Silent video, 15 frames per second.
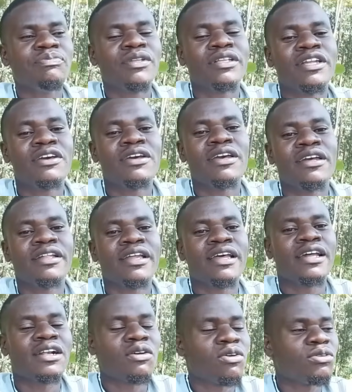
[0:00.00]
the, the
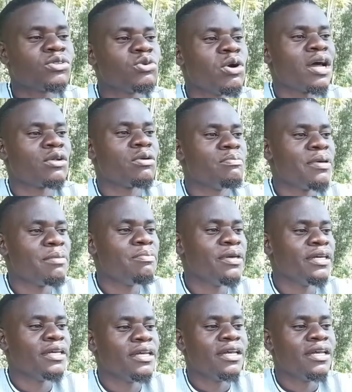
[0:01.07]
role to Hello Baby.